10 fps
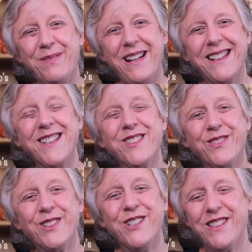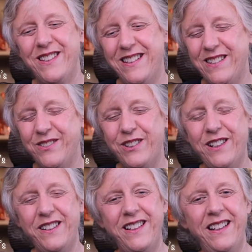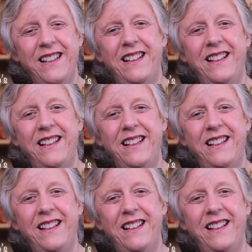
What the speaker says: practice first, and it's a very